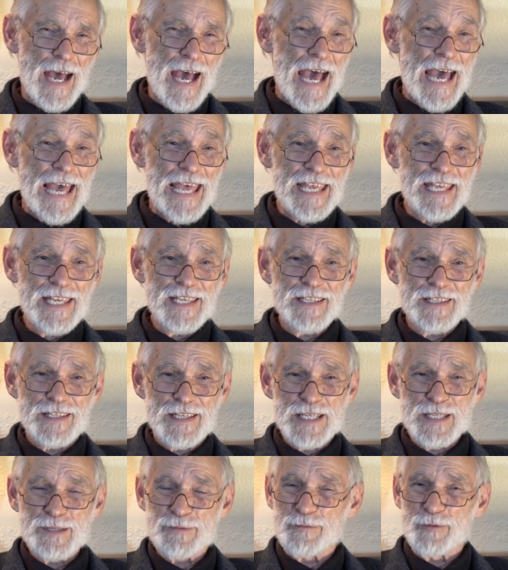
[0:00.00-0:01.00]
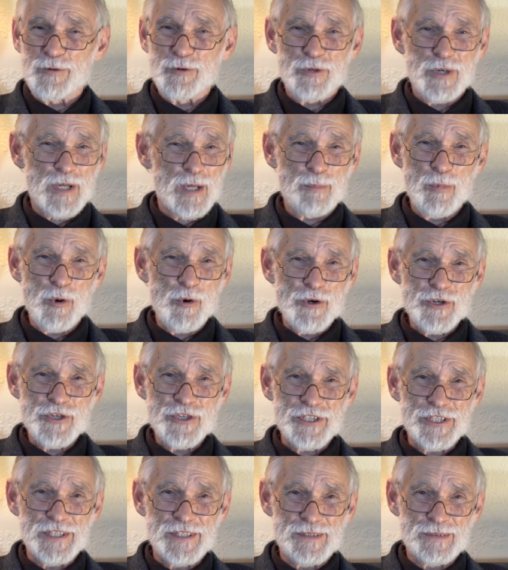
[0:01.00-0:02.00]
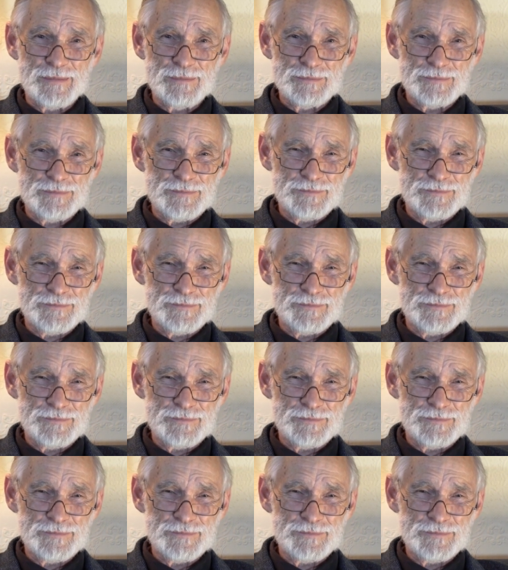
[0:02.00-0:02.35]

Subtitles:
A is for abortion